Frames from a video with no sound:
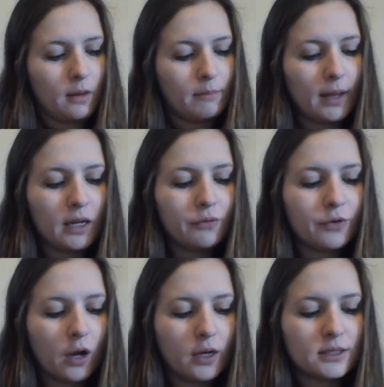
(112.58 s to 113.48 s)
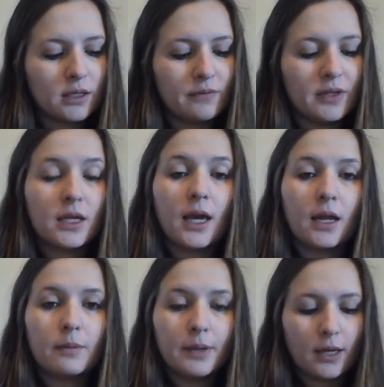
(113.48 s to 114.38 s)
Many frogs live in the
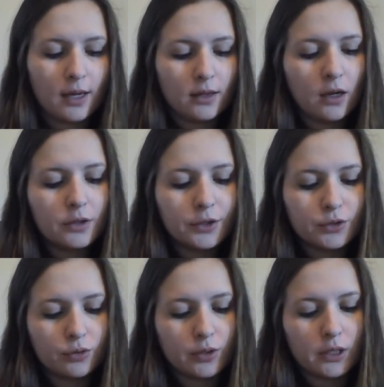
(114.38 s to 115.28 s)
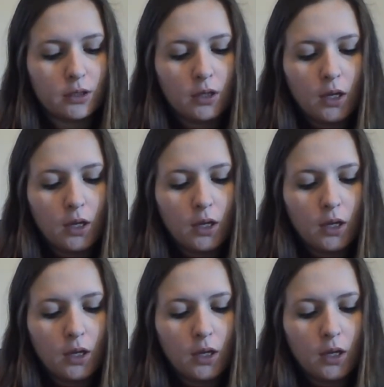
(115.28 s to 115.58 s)
canopy and the understory.